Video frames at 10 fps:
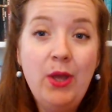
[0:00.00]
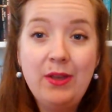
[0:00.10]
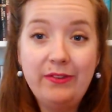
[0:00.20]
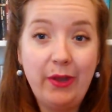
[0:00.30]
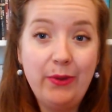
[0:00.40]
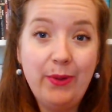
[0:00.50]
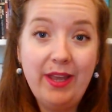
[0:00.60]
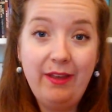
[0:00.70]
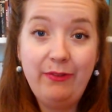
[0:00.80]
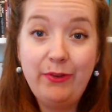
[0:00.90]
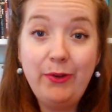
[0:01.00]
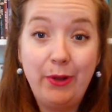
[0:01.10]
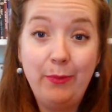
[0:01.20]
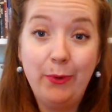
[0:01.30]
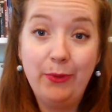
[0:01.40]
So if you do know
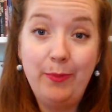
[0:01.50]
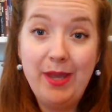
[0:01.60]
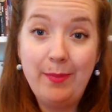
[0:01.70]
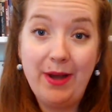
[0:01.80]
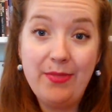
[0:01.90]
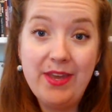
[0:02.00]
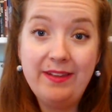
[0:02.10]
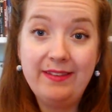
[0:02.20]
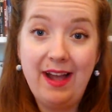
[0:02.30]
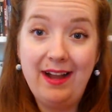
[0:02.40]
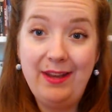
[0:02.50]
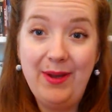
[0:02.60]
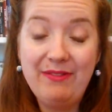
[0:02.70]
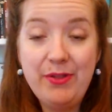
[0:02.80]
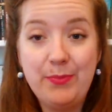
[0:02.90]
more than me about this, and you
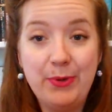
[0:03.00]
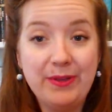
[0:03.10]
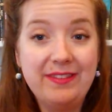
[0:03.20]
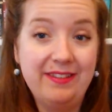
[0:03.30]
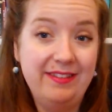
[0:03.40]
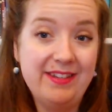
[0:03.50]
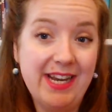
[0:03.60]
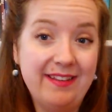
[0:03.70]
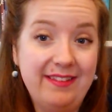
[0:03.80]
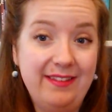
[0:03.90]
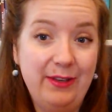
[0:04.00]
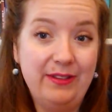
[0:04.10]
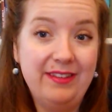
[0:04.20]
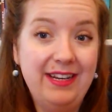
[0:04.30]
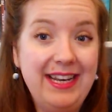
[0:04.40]
have other books to suggest that
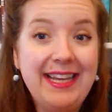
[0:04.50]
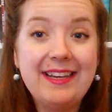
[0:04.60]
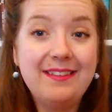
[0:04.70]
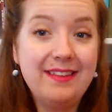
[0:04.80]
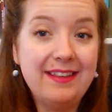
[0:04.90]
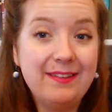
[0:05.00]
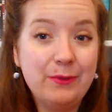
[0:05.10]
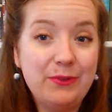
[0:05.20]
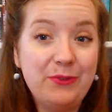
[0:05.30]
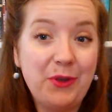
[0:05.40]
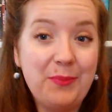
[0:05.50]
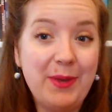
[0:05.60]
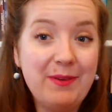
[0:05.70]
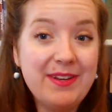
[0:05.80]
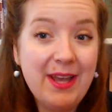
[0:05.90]
link to this sort of time
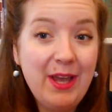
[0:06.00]
period,